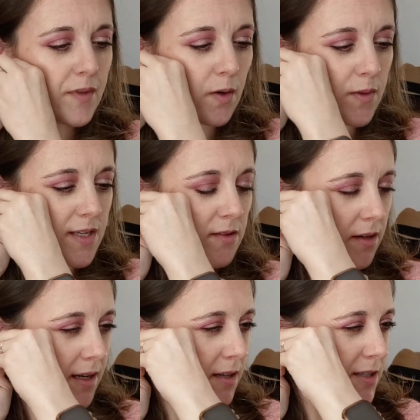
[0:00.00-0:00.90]
Oh, these are
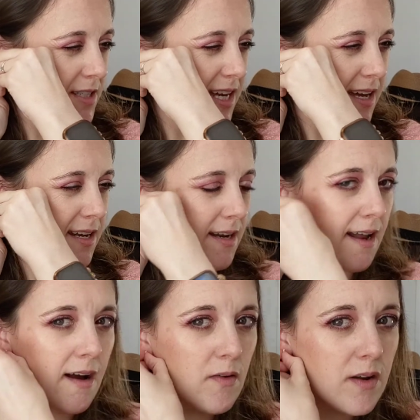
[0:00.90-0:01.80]
kind of hard to get in and
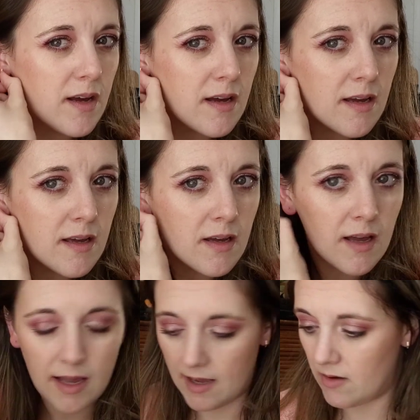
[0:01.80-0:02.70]
out.
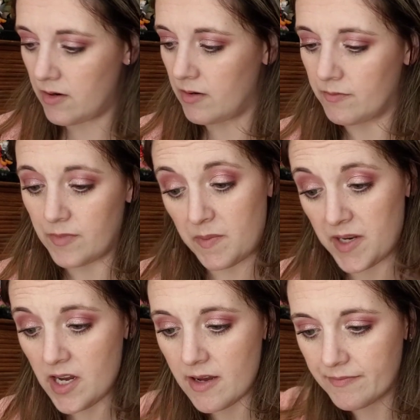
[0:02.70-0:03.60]
Oh no,
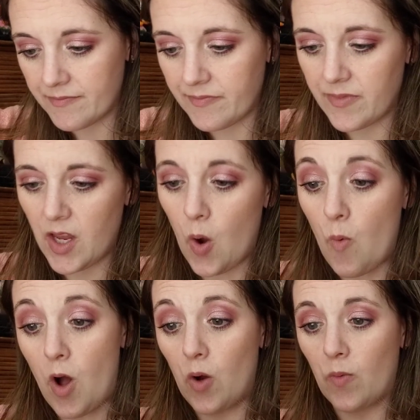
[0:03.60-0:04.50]
maybe not.
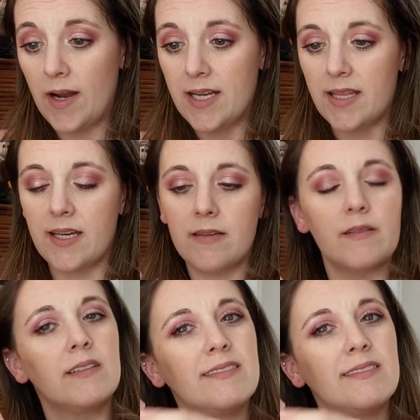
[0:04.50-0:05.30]
Alrighty then.